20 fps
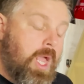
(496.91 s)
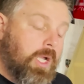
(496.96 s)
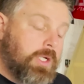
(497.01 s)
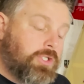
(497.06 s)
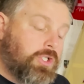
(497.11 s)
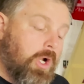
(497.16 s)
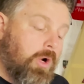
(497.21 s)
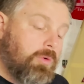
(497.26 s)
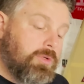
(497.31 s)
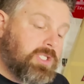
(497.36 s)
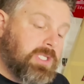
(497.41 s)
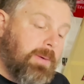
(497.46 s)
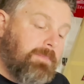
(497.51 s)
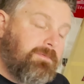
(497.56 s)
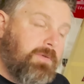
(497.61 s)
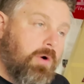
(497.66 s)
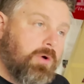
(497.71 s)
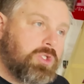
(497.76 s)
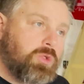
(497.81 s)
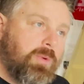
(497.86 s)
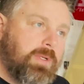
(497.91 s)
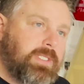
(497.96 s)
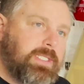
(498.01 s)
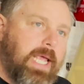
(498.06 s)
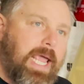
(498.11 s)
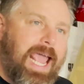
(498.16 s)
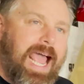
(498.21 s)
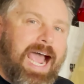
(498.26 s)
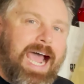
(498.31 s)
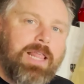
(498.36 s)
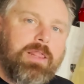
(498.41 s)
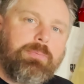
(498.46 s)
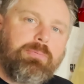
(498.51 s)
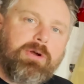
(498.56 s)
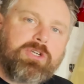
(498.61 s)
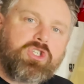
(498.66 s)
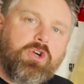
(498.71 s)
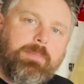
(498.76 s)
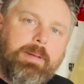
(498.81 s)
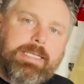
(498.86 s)
So some folks would say, the
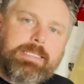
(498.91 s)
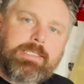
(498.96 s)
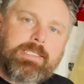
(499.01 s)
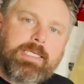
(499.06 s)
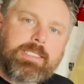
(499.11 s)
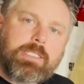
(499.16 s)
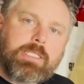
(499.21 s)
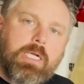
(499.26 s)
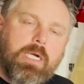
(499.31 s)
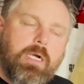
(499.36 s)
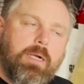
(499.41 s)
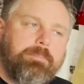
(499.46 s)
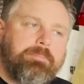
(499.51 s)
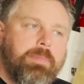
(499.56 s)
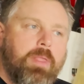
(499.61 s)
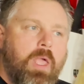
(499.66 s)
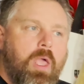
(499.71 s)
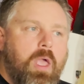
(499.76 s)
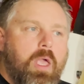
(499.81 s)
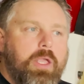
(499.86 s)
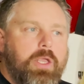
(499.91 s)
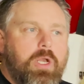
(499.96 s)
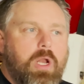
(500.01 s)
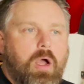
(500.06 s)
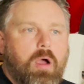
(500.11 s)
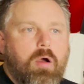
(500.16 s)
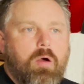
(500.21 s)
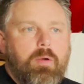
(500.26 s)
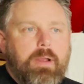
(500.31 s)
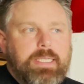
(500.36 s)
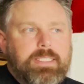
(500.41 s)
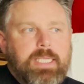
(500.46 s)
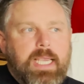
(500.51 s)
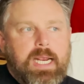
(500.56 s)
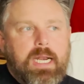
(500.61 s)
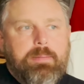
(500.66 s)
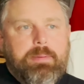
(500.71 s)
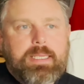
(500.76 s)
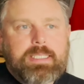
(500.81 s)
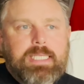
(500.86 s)
pressure-based system, you know, it's not
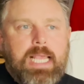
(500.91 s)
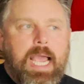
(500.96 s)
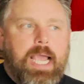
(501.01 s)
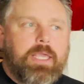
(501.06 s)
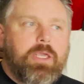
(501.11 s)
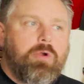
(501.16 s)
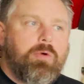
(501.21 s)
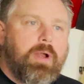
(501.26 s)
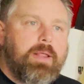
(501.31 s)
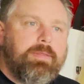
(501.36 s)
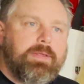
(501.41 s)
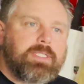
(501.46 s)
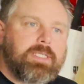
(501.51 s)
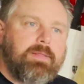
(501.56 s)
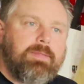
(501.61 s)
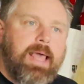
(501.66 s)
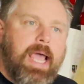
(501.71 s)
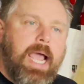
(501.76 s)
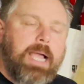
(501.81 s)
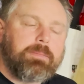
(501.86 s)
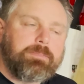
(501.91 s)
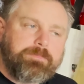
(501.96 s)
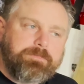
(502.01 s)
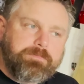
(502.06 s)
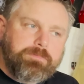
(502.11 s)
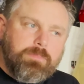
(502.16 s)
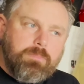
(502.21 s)
gonna be as accurate, this and that.